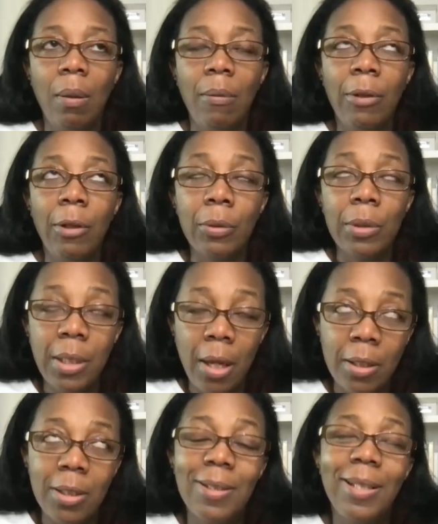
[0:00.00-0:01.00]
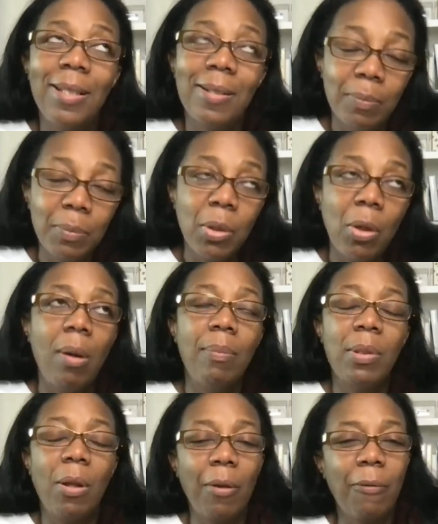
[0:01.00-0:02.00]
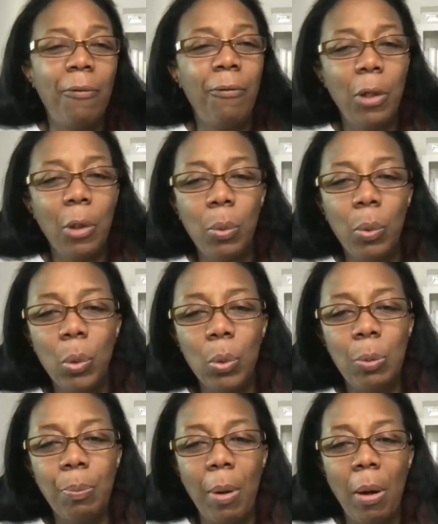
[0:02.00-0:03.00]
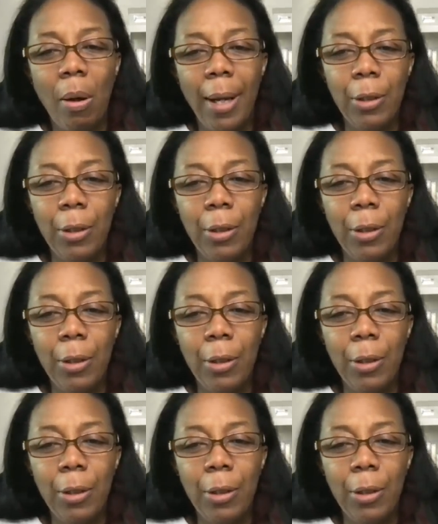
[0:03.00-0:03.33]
the uncertainty is sometimes like fueled by